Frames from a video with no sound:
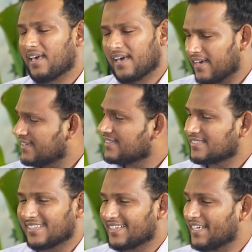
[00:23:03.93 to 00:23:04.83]
AI
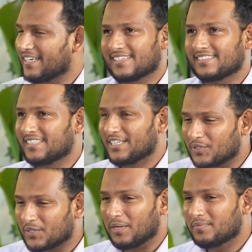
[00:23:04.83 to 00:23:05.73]
is there. AI is here
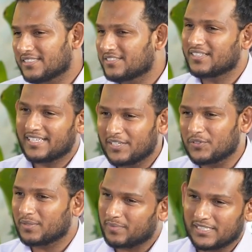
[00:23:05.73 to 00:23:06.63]
to come. It's not here to
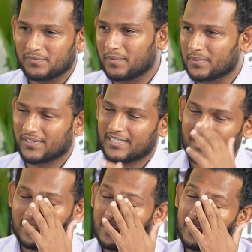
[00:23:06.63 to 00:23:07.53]
replace people, right?
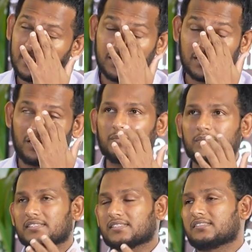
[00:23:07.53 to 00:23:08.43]
I think that's a common
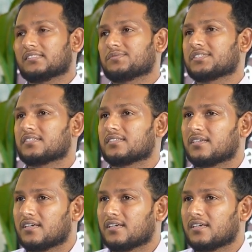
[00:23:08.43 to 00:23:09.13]
misconception.